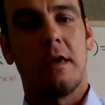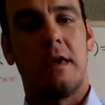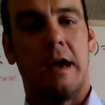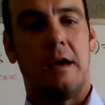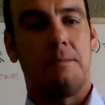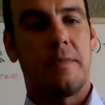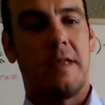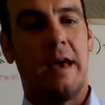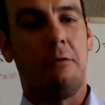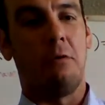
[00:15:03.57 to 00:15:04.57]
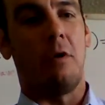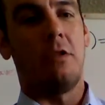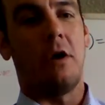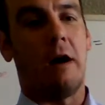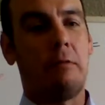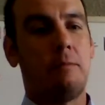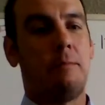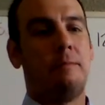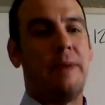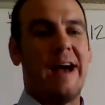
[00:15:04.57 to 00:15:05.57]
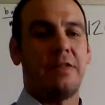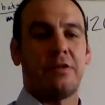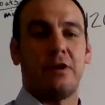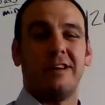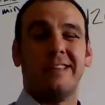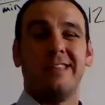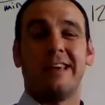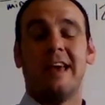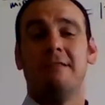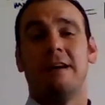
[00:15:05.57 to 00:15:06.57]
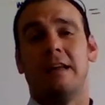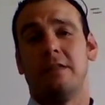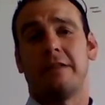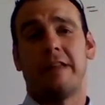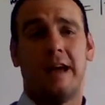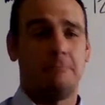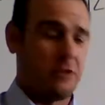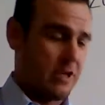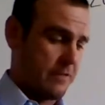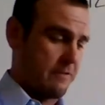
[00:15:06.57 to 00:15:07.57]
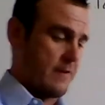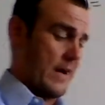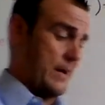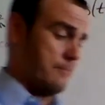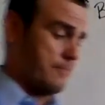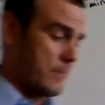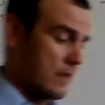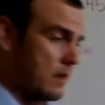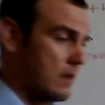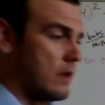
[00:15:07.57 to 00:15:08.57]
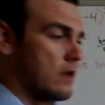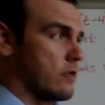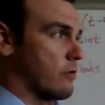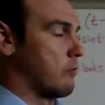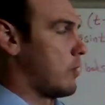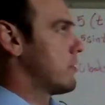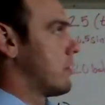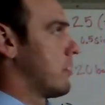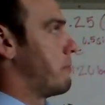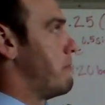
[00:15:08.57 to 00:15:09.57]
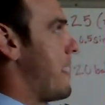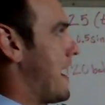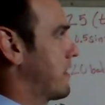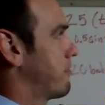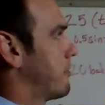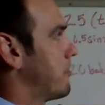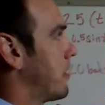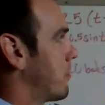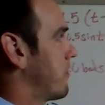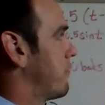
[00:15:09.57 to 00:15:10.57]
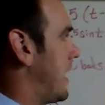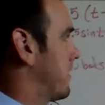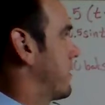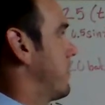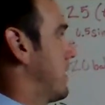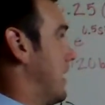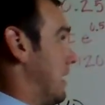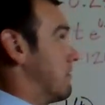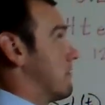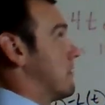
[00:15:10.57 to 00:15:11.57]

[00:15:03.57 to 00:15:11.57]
Okay, and we want to know how many bats are in the cave at this time. Justify. So we want to know the maximum number of bats in the cave.